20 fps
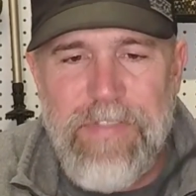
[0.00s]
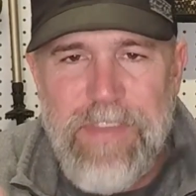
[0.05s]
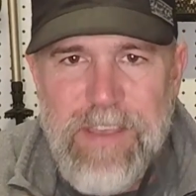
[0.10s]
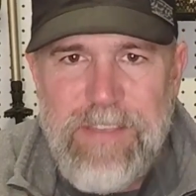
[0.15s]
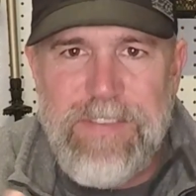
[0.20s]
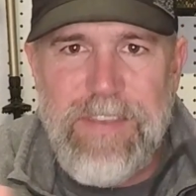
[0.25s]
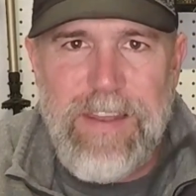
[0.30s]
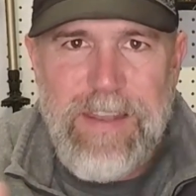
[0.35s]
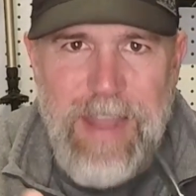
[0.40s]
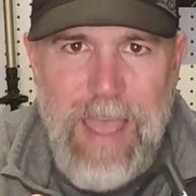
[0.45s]

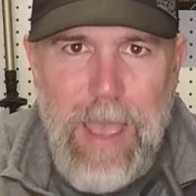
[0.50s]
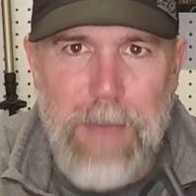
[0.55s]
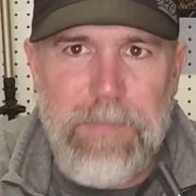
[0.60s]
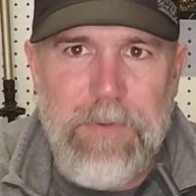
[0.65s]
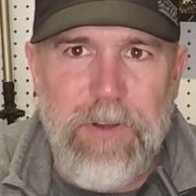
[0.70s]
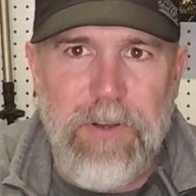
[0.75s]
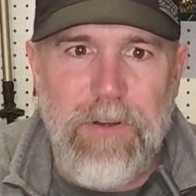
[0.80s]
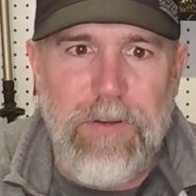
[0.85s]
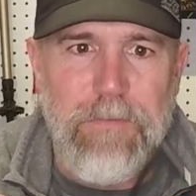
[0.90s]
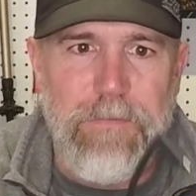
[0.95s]
this
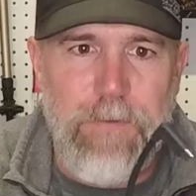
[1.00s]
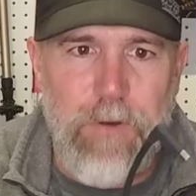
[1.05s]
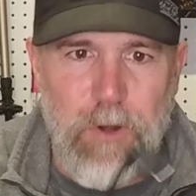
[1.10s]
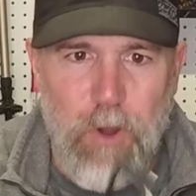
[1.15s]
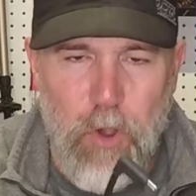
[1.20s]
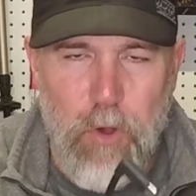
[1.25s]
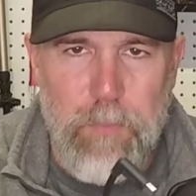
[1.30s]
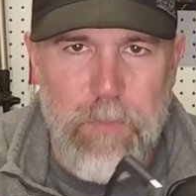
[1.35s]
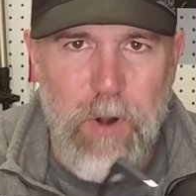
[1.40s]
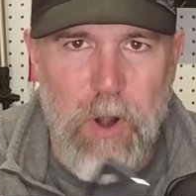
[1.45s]
adapter for
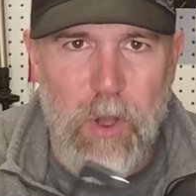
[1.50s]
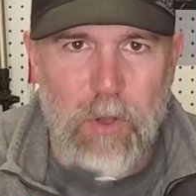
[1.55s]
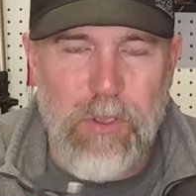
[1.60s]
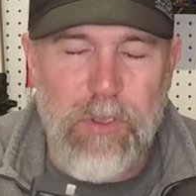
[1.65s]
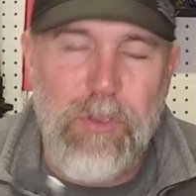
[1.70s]
GoPro.